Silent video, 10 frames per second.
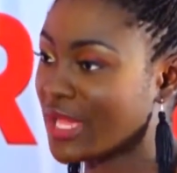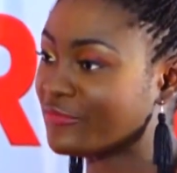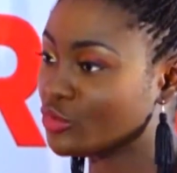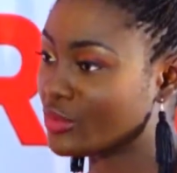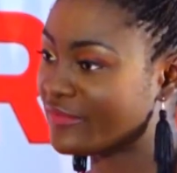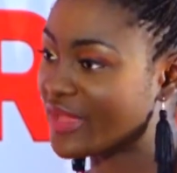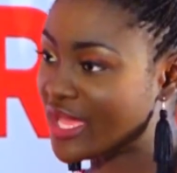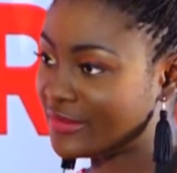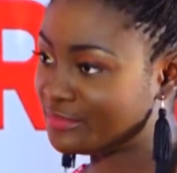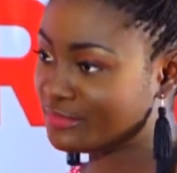Have you
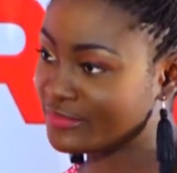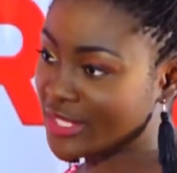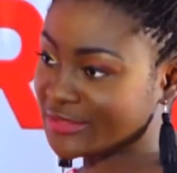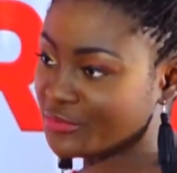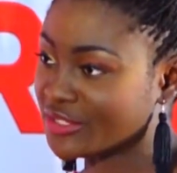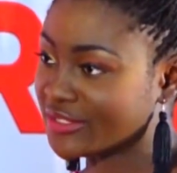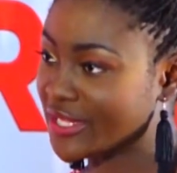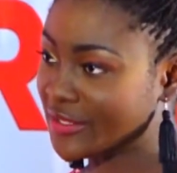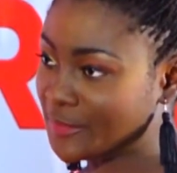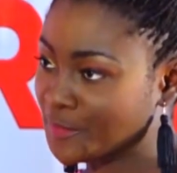ever experienced that?